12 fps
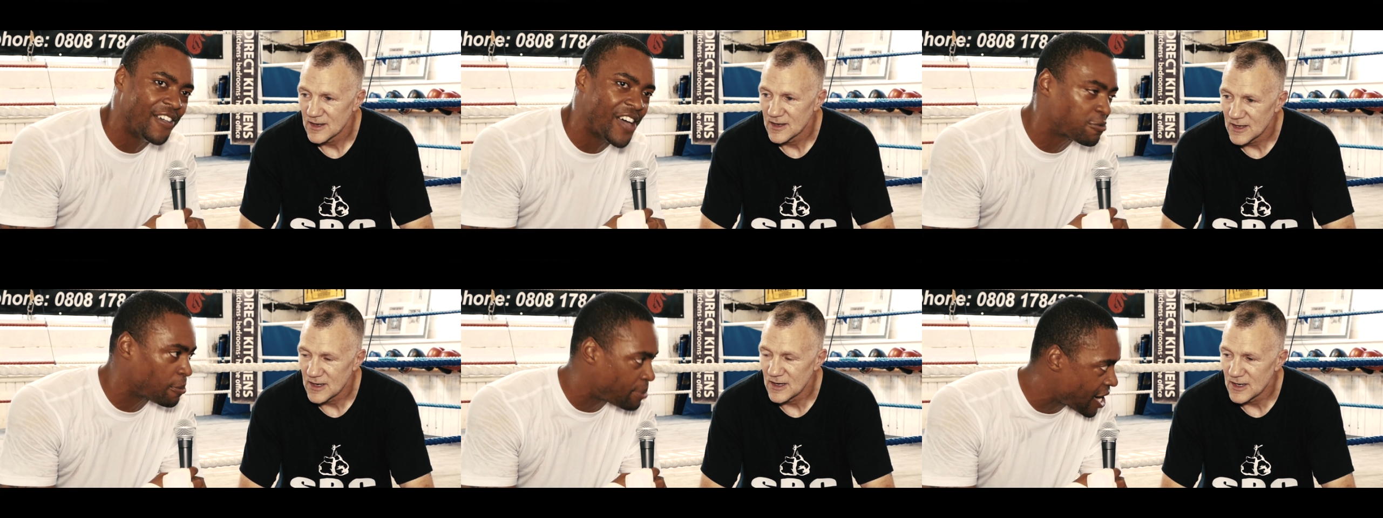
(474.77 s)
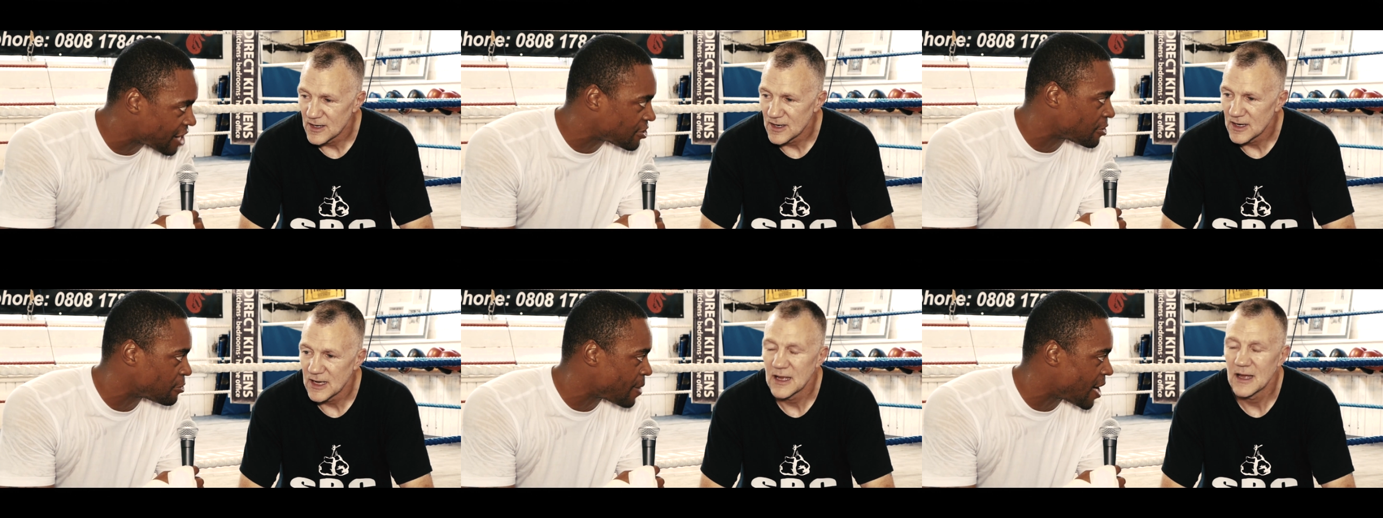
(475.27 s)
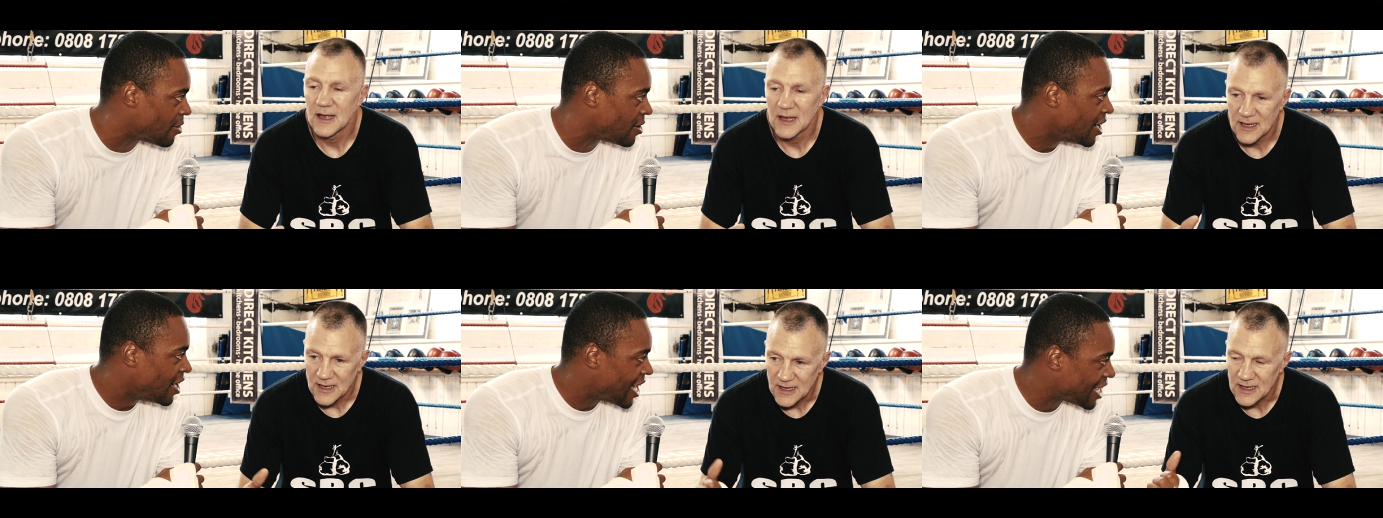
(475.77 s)
Speaker 1: And that's what boxing is about.
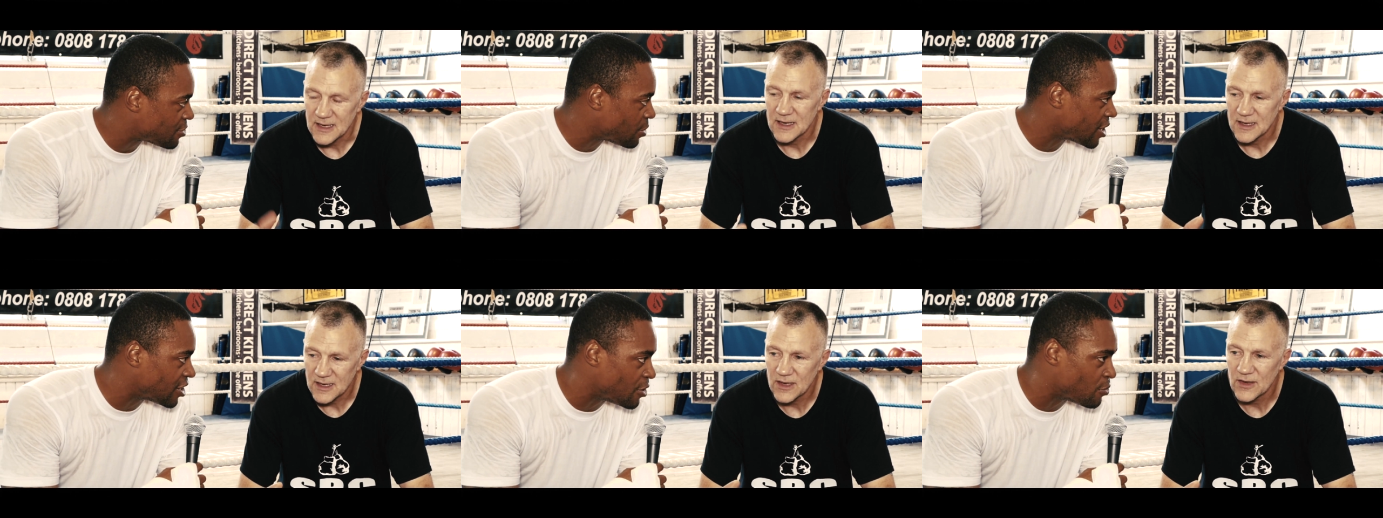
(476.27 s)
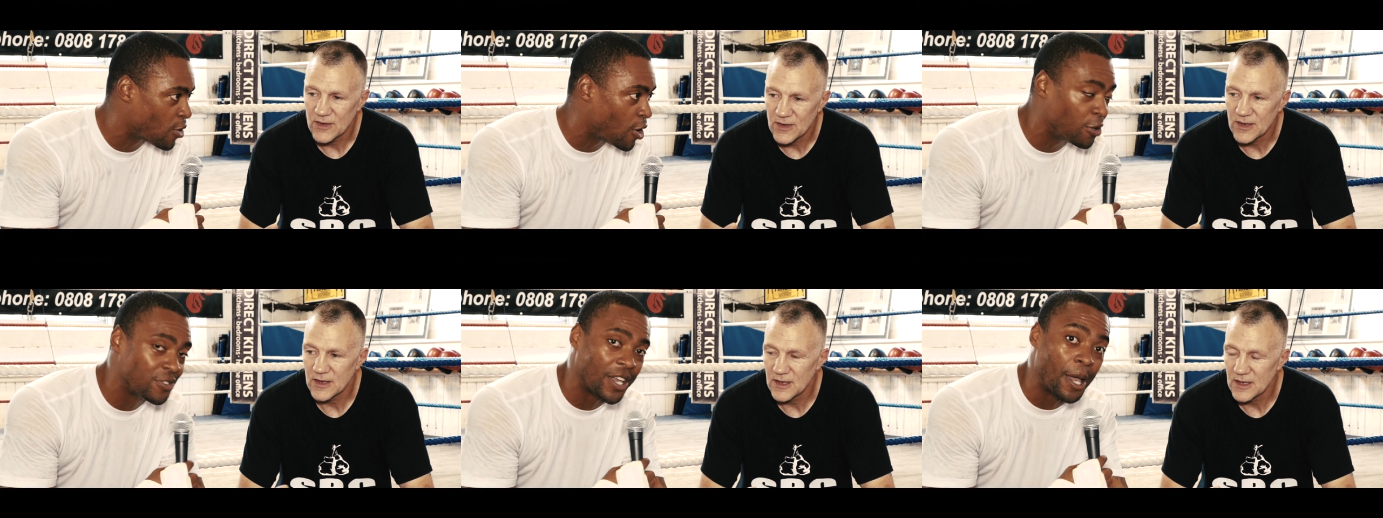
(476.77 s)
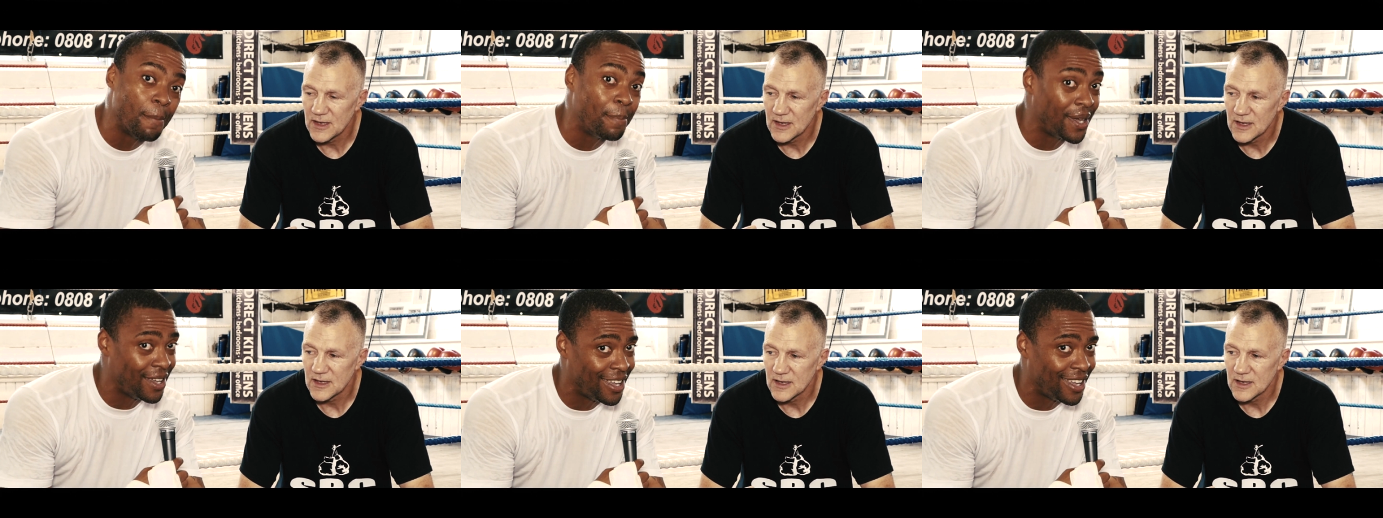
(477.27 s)
That's what Glyn Rhodes,
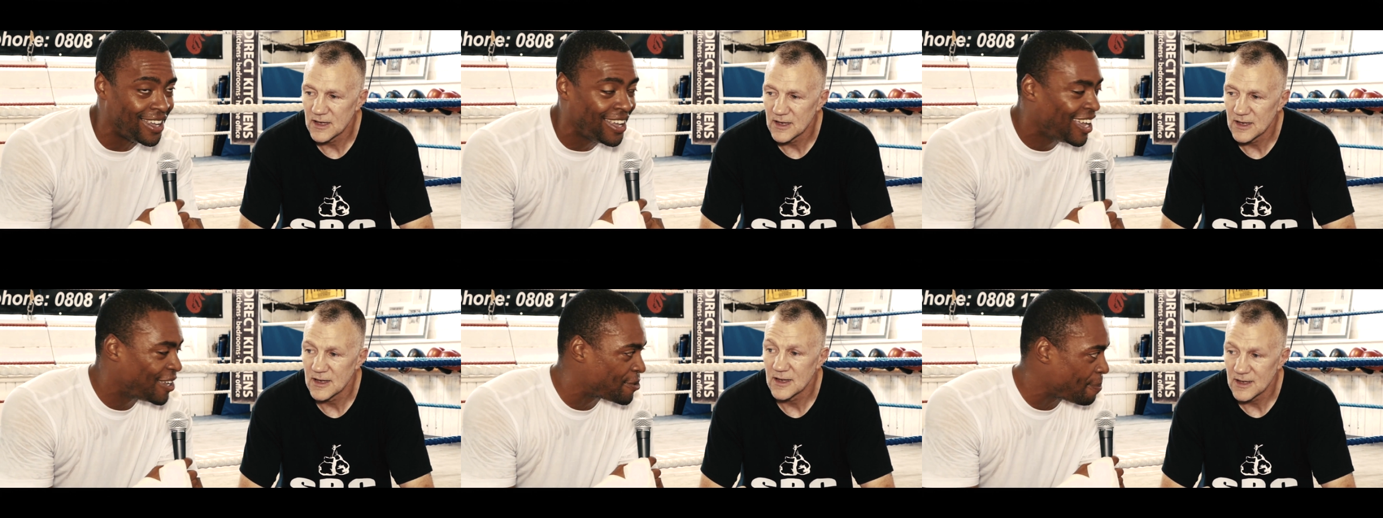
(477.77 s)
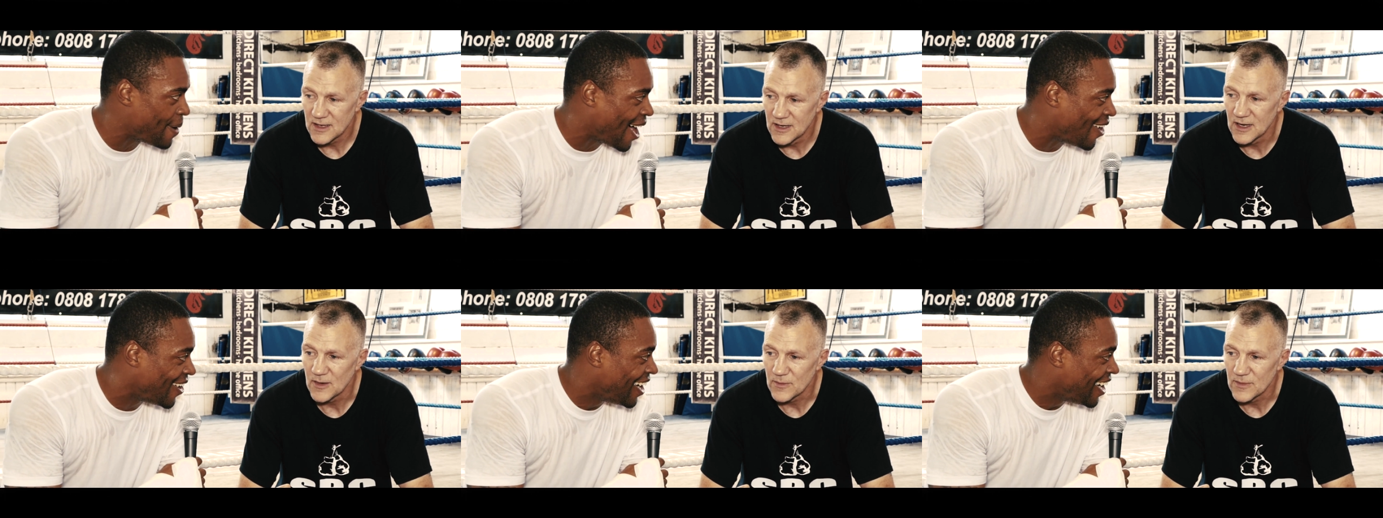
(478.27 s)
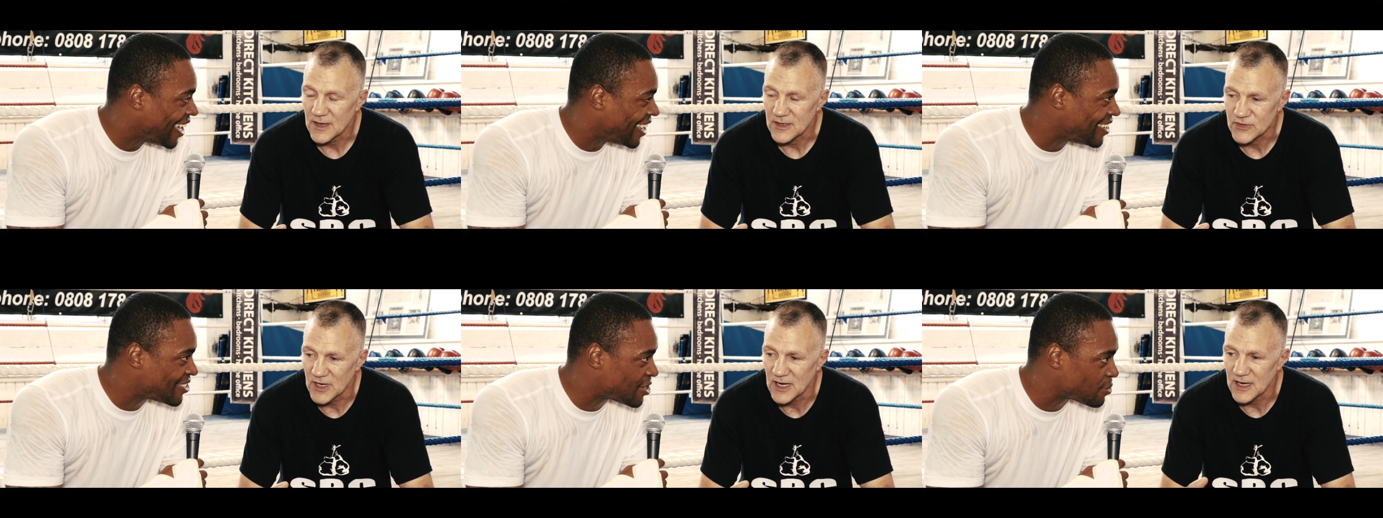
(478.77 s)
MBE, is about.
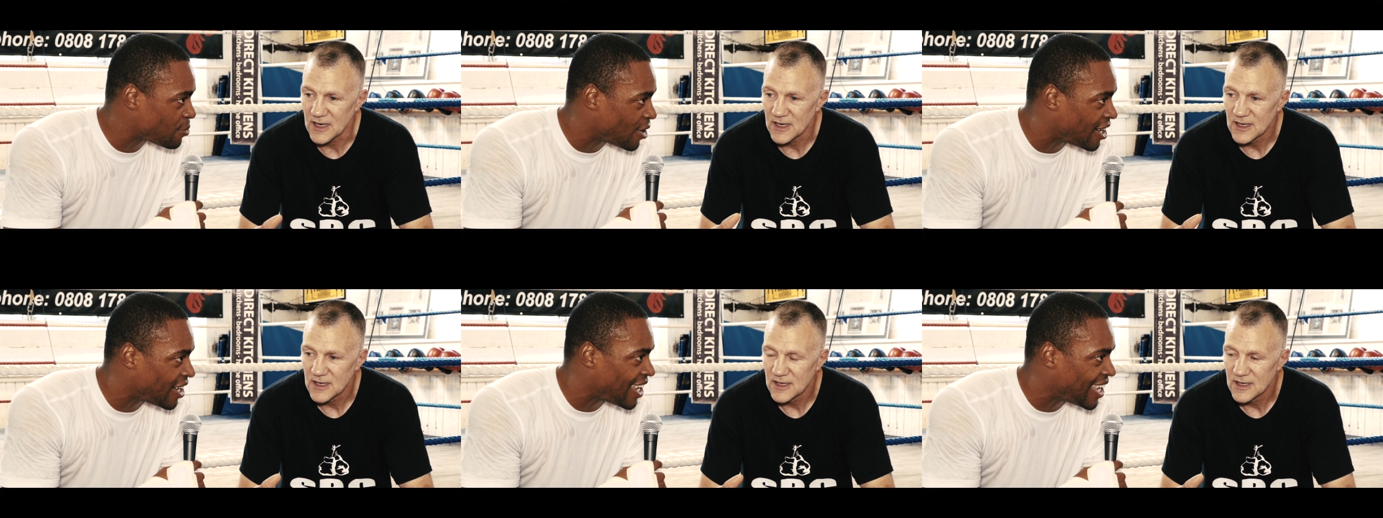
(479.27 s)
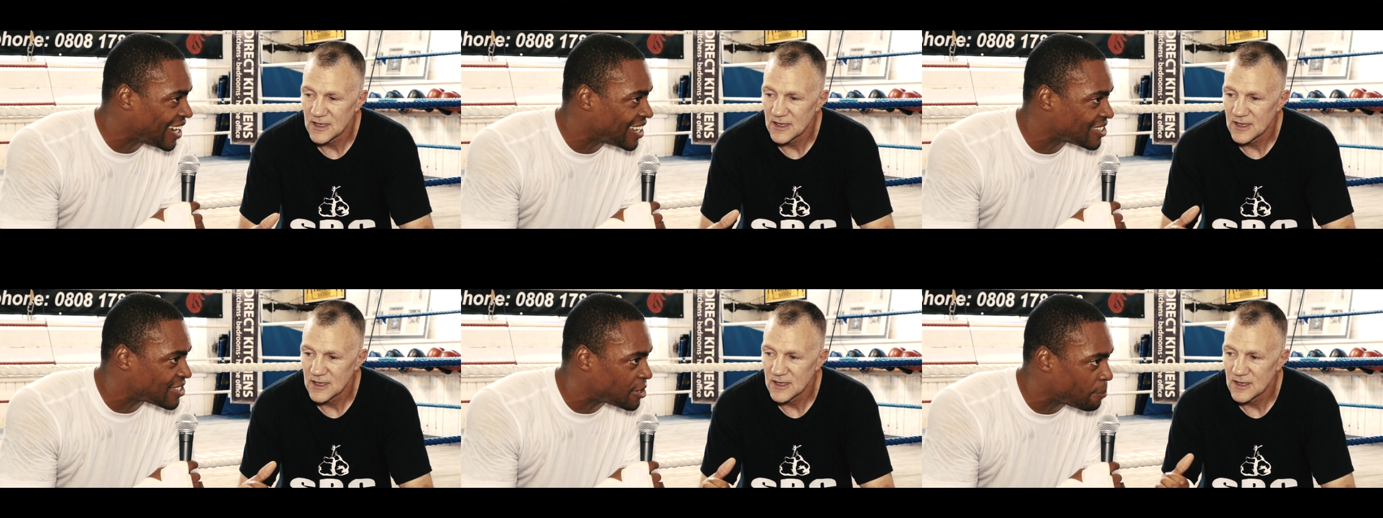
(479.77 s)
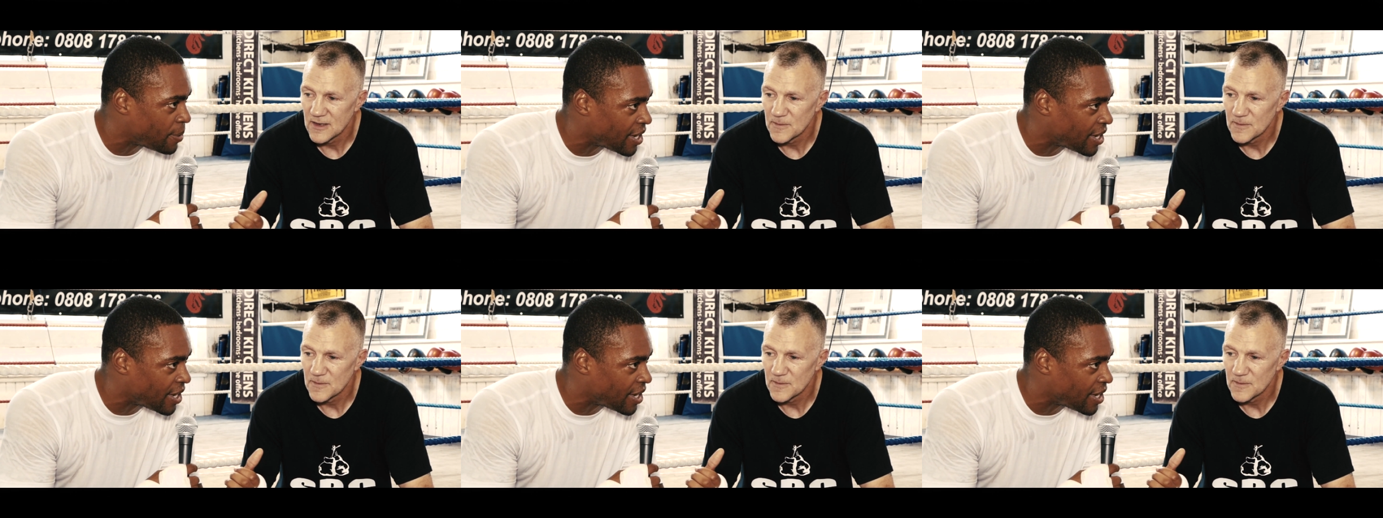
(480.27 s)
And this is what it is to